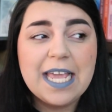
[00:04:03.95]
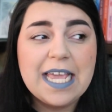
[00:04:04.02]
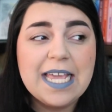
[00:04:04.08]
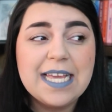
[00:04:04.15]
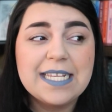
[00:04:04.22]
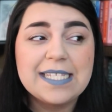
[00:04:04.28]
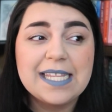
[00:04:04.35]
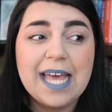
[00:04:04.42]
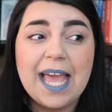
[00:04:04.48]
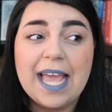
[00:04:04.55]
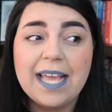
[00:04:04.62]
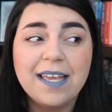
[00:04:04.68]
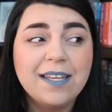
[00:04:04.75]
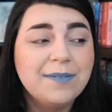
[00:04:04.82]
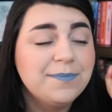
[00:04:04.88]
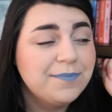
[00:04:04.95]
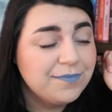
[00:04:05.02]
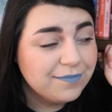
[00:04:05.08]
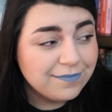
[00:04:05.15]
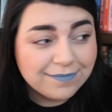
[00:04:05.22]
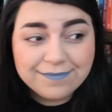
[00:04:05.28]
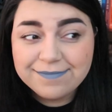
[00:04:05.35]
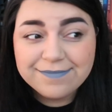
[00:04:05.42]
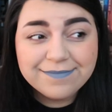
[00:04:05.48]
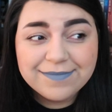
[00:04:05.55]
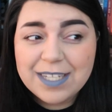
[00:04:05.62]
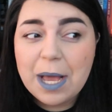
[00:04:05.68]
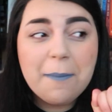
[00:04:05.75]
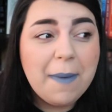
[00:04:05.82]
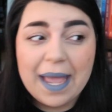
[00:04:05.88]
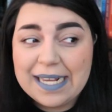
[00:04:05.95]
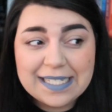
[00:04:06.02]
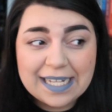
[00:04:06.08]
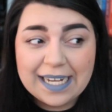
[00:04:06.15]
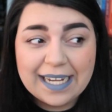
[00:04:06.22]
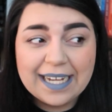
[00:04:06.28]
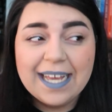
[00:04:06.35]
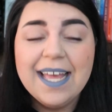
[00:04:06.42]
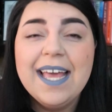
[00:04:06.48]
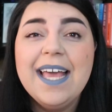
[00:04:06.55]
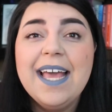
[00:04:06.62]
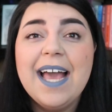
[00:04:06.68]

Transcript: He is like amazing.